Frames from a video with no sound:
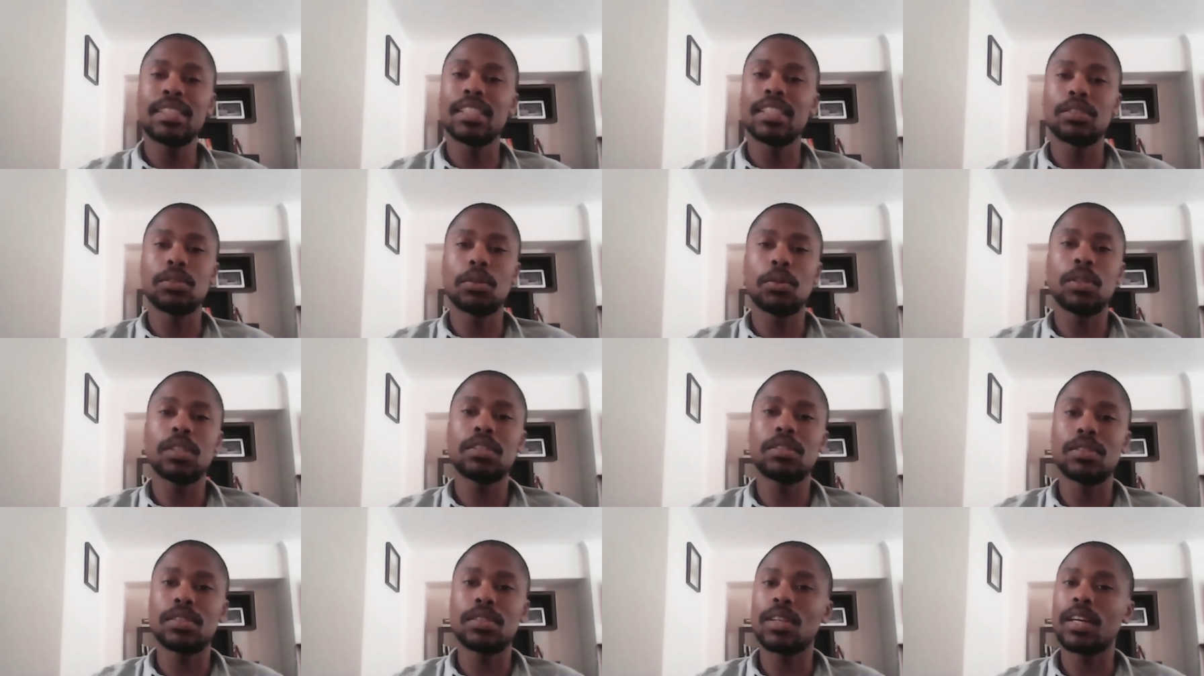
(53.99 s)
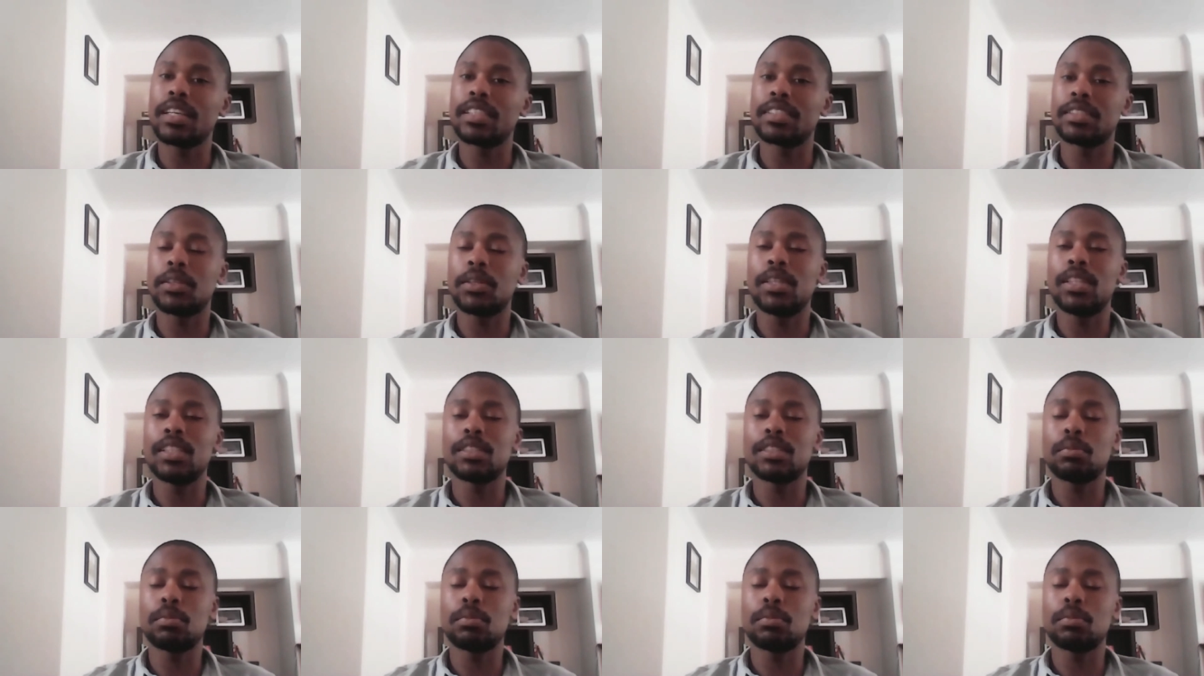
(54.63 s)
yeah, just to
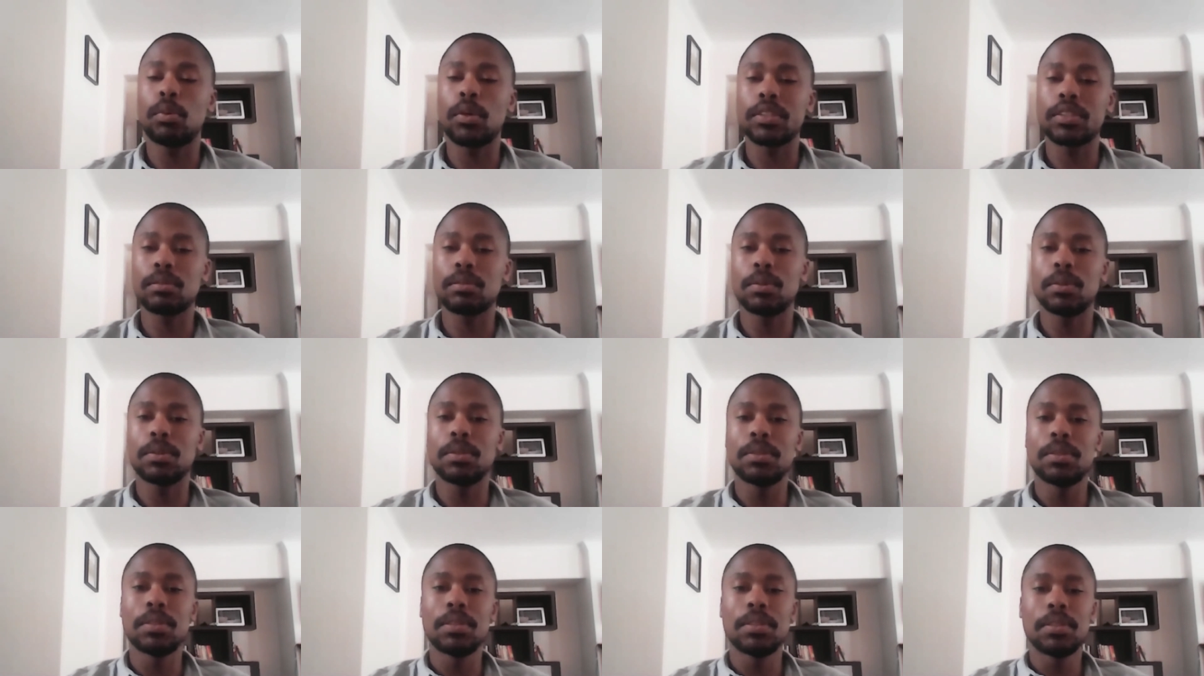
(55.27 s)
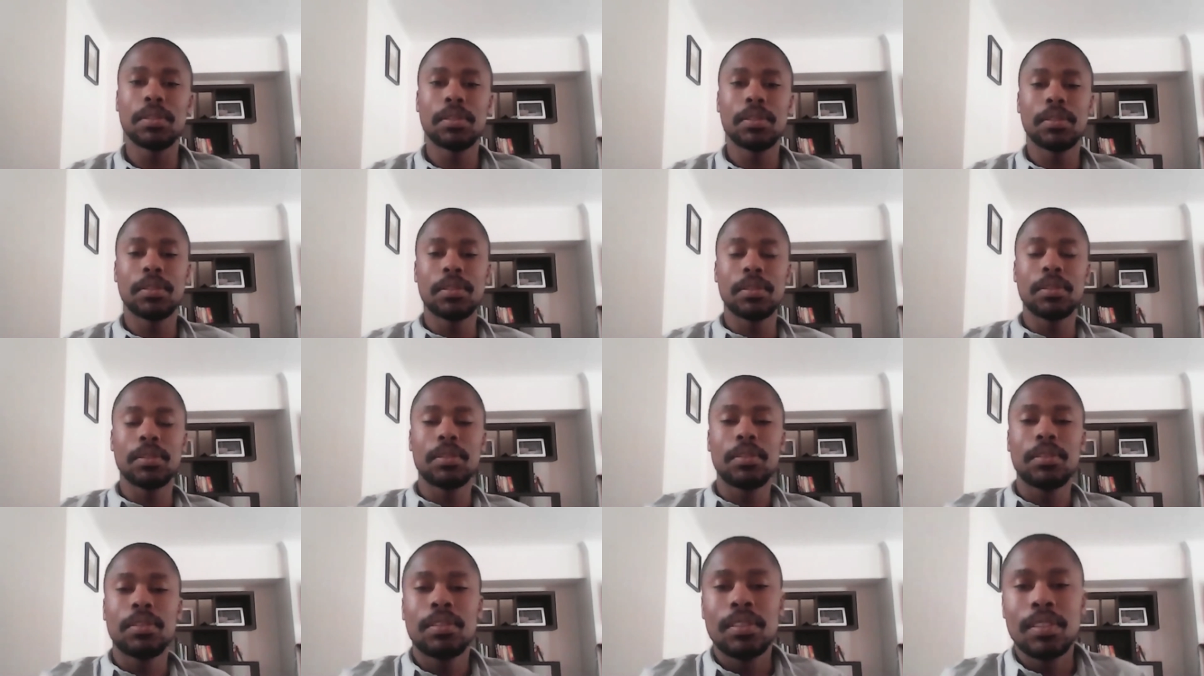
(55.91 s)
highlight that everyone has a
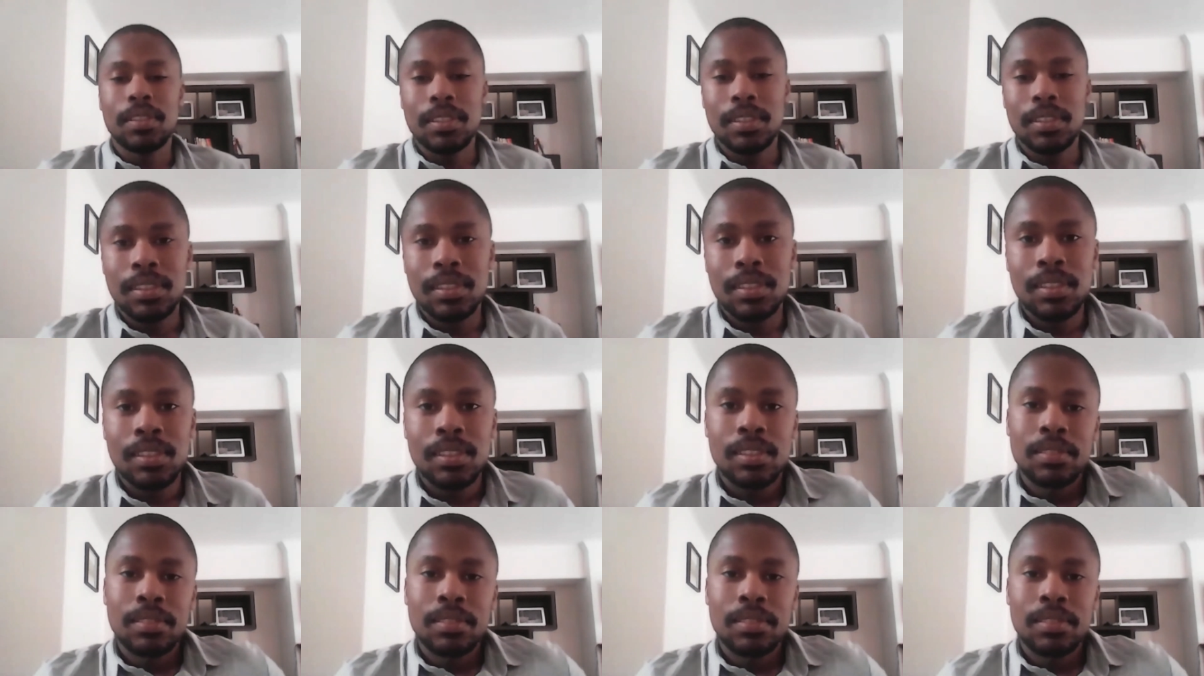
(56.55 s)
story.